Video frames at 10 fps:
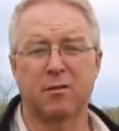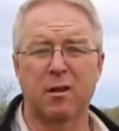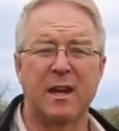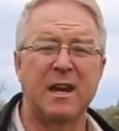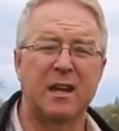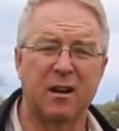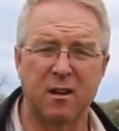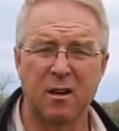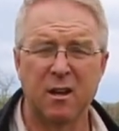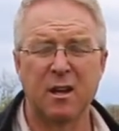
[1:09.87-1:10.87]
that's laying in
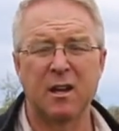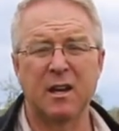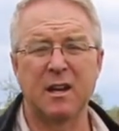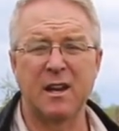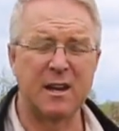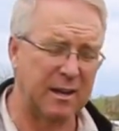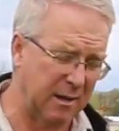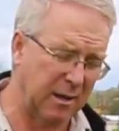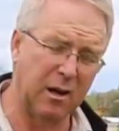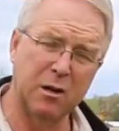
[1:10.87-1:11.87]

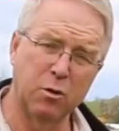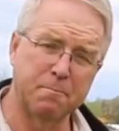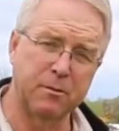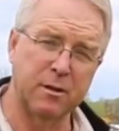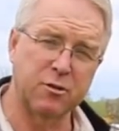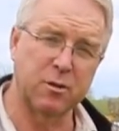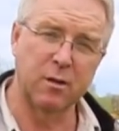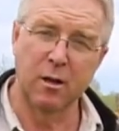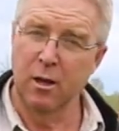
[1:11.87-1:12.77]
an awkward position,